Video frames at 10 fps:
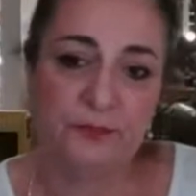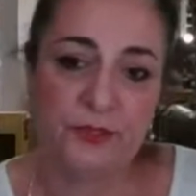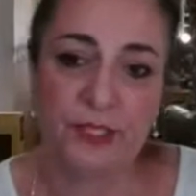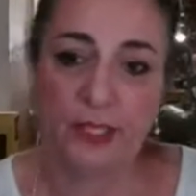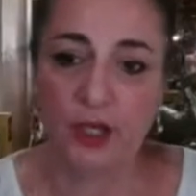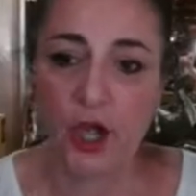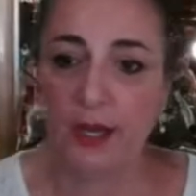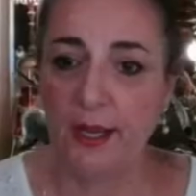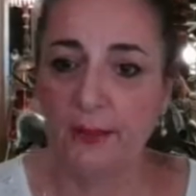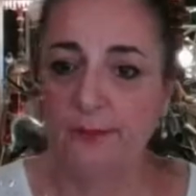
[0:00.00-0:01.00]
to get
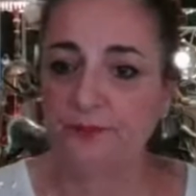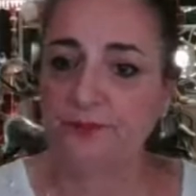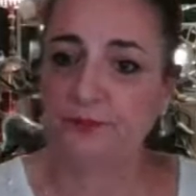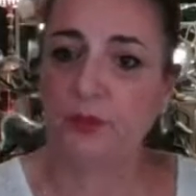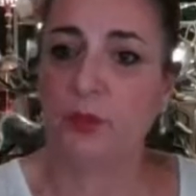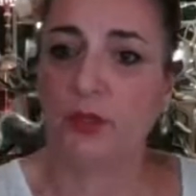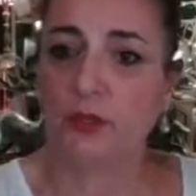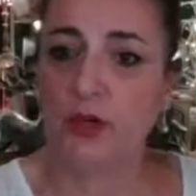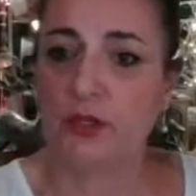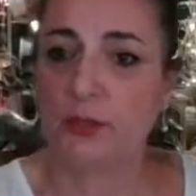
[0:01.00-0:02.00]
caught up when
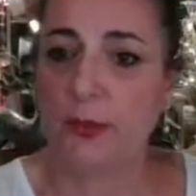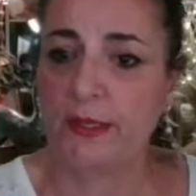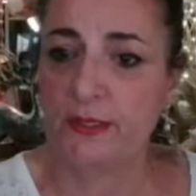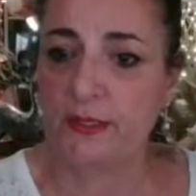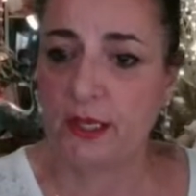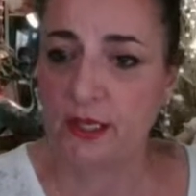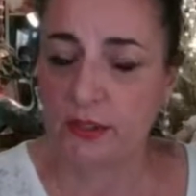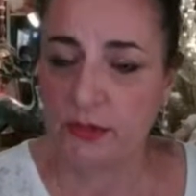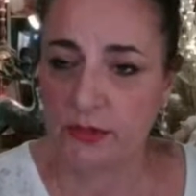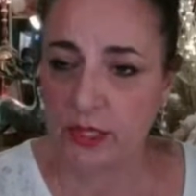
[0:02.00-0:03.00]
you're on twice a day
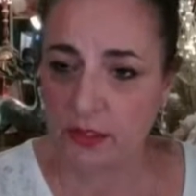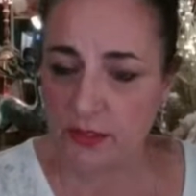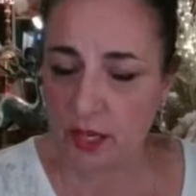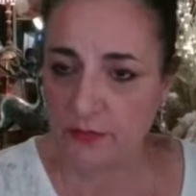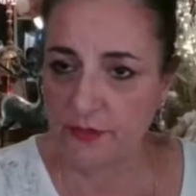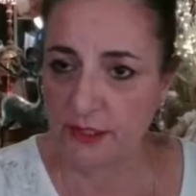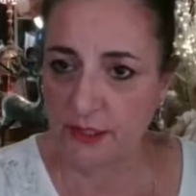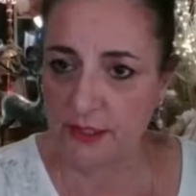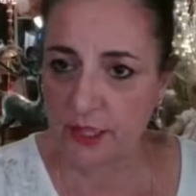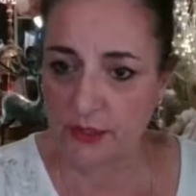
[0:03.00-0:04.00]
and you sell as often
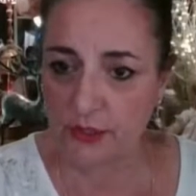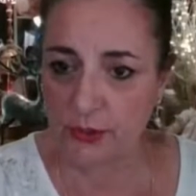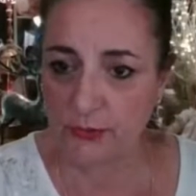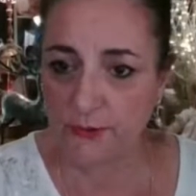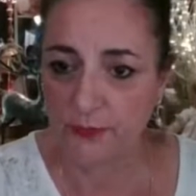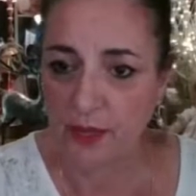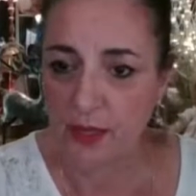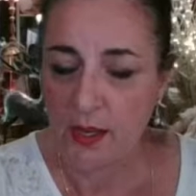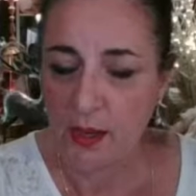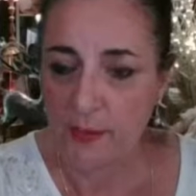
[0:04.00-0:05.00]
as I do
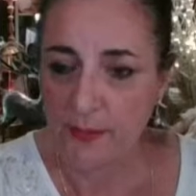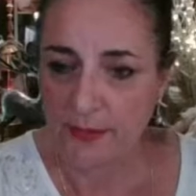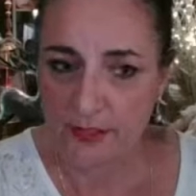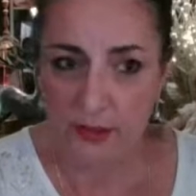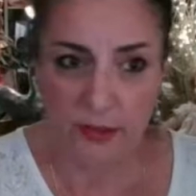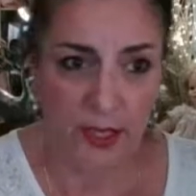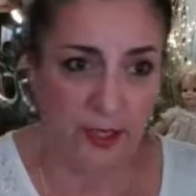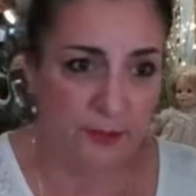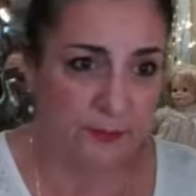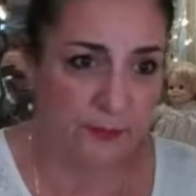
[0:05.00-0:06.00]
but that's
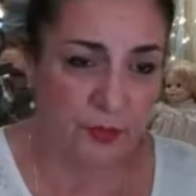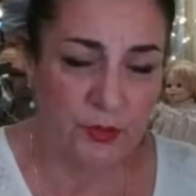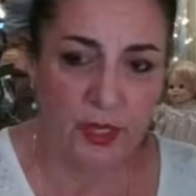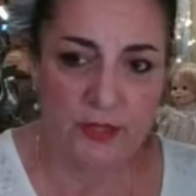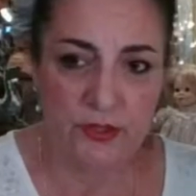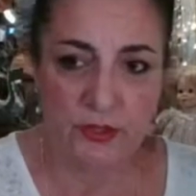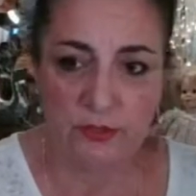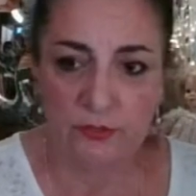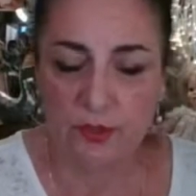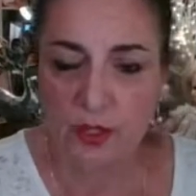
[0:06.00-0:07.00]
okay. You guys
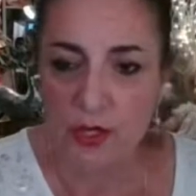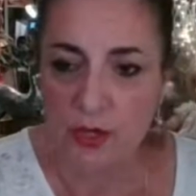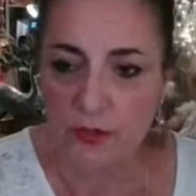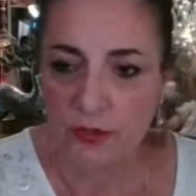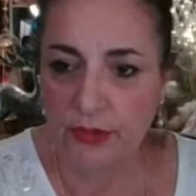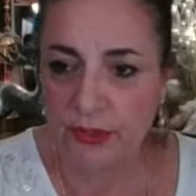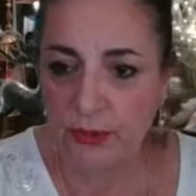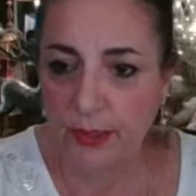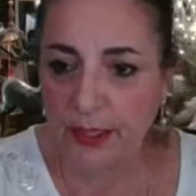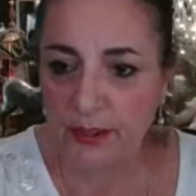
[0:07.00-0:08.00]
are really
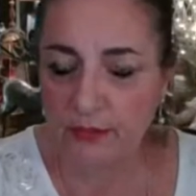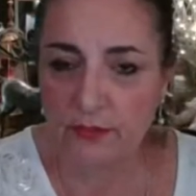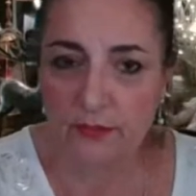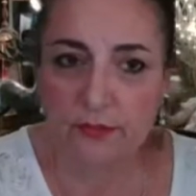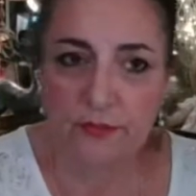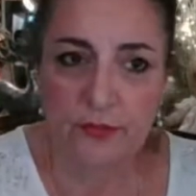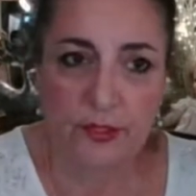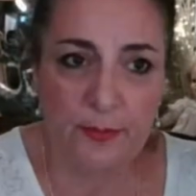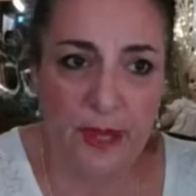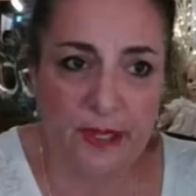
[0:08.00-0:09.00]
great and
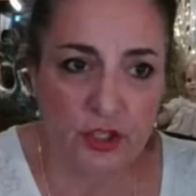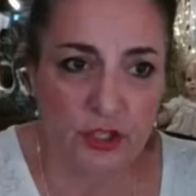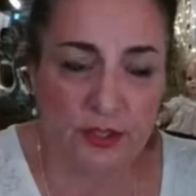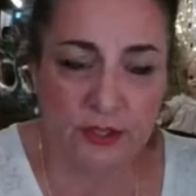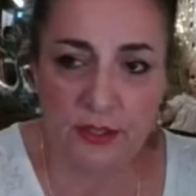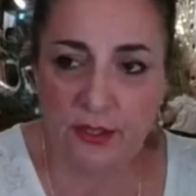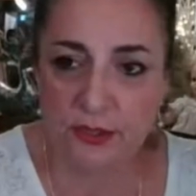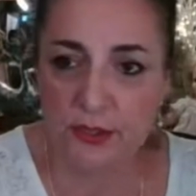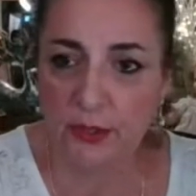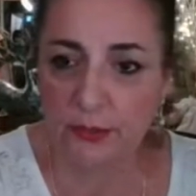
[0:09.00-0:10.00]
very patient.
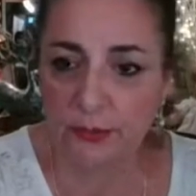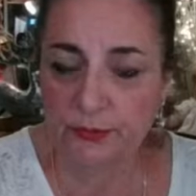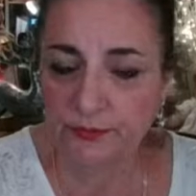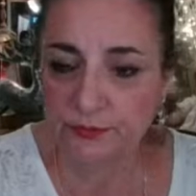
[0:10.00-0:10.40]
So